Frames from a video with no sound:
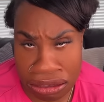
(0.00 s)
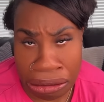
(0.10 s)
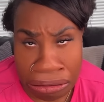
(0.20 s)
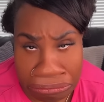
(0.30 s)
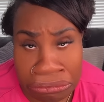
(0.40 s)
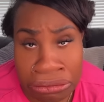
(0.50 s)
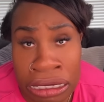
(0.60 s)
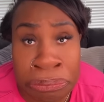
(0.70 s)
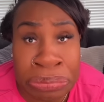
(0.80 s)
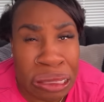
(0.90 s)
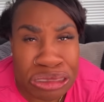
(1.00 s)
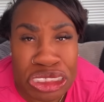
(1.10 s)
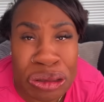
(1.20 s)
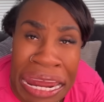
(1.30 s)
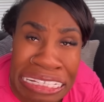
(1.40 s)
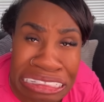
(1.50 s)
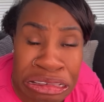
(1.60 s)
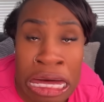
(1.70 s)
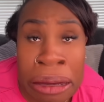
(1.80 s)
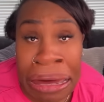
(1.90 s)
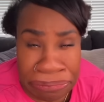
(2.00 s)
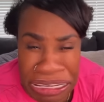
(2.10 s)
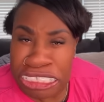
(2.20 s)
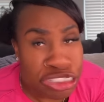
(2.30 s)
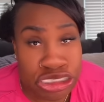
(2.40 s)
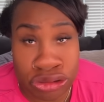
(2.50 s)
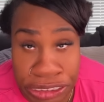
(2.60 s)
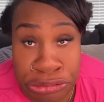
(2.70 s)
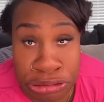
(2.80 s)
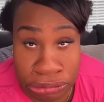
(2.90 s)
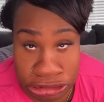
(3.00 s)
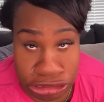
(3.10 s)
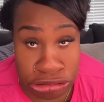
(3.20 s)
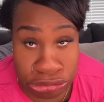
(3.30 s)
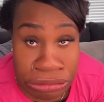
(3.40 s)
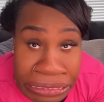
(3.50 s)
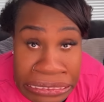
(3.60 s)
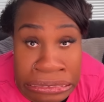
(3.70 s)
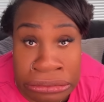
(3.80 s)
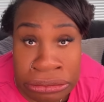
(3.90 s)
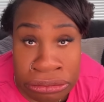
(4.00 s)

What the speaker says: Oh, a blow dryer? Mama, are you sure you know what